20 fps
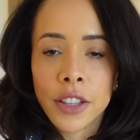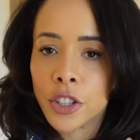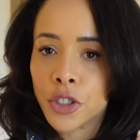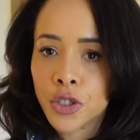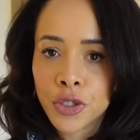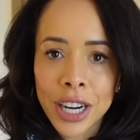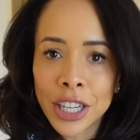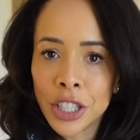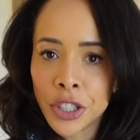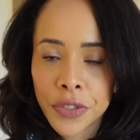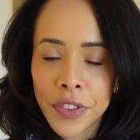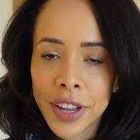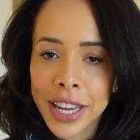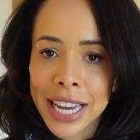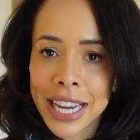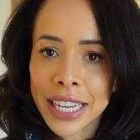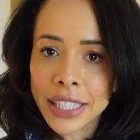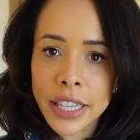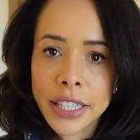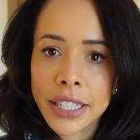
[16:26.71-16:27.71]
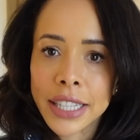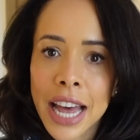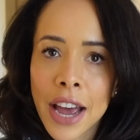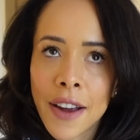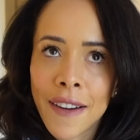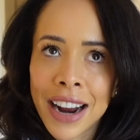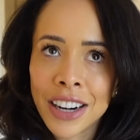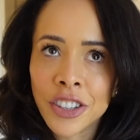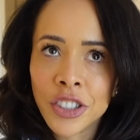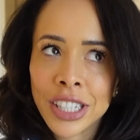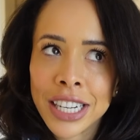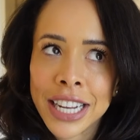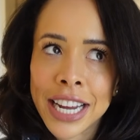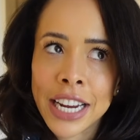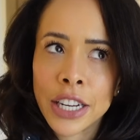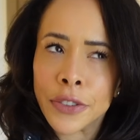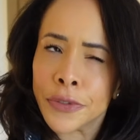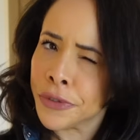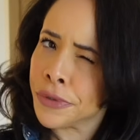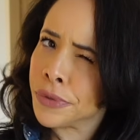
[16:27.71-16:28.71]
Strange thing is they're
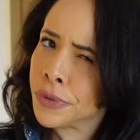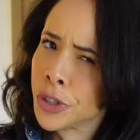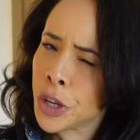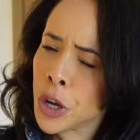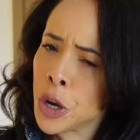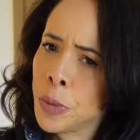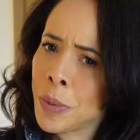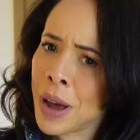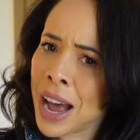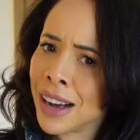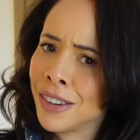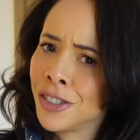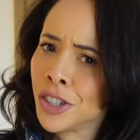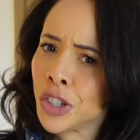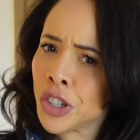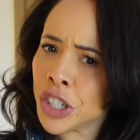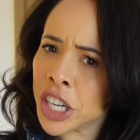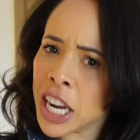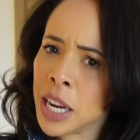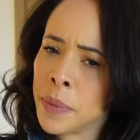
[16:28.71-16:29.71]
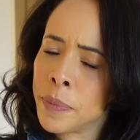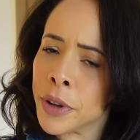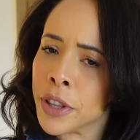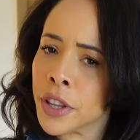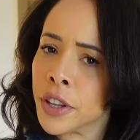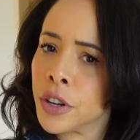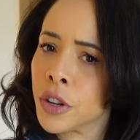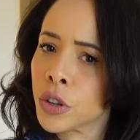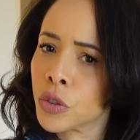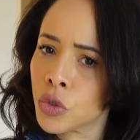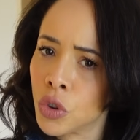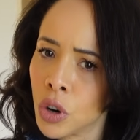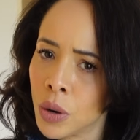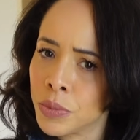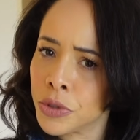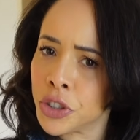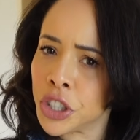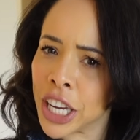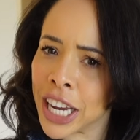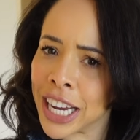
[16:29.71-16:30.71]
actually £2 cheaper than the
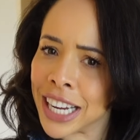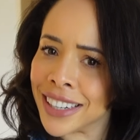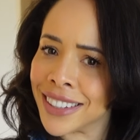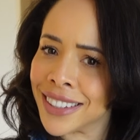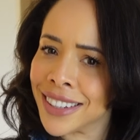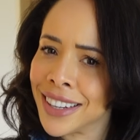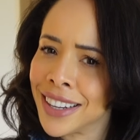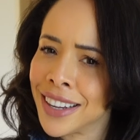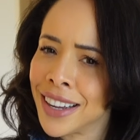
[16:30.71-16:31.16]
crop jean,